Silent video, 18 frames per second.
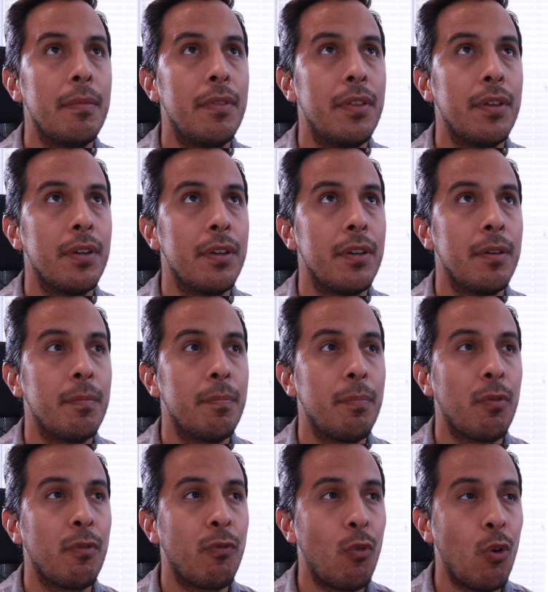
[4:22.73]
the
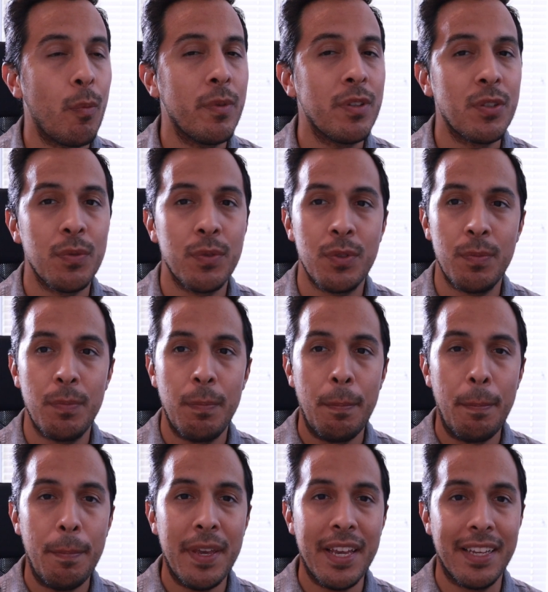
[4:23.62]
performance was
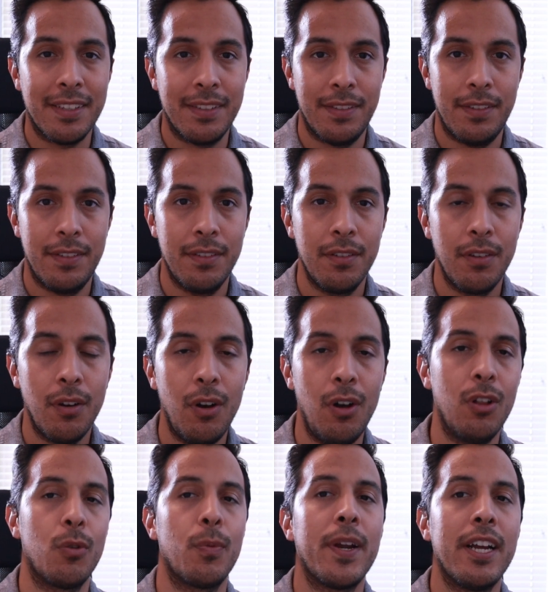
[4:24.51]
mixed
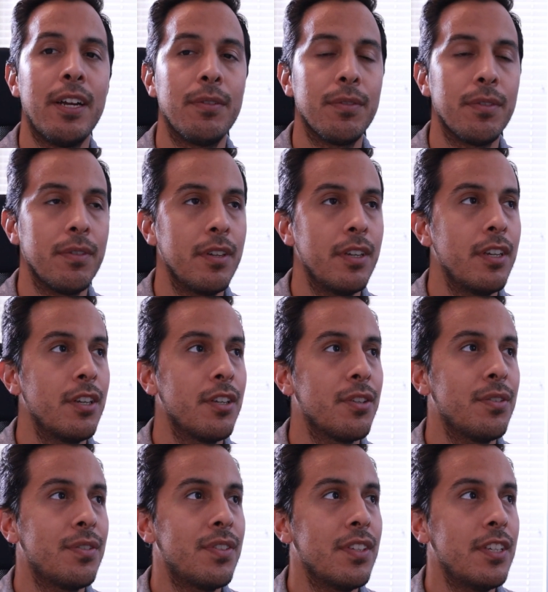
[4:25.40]
all around.
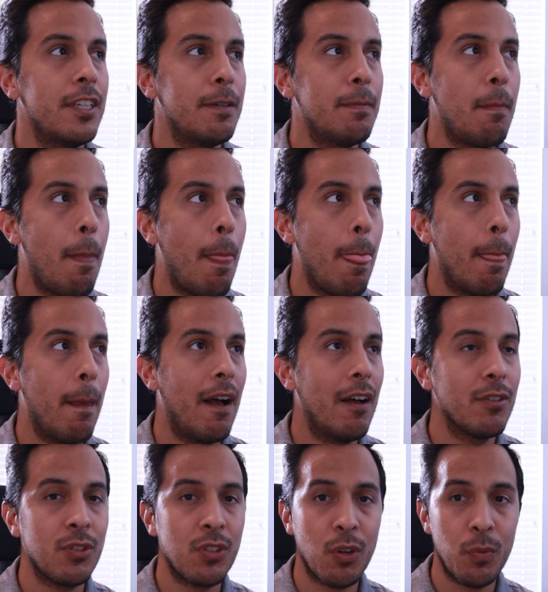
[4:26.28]
You see,
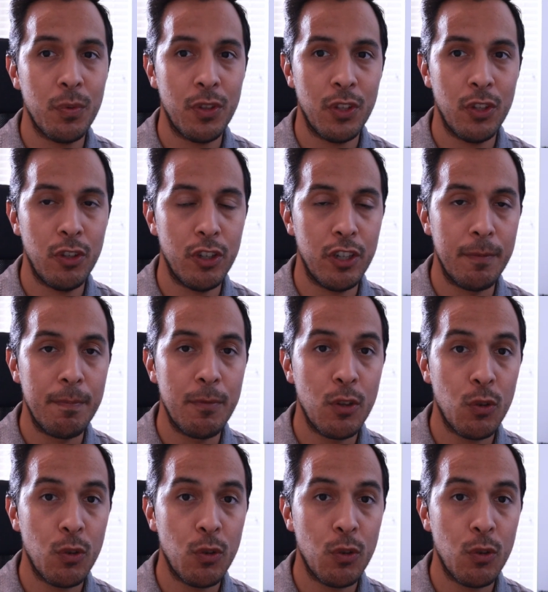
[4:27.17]
I'll start with the good.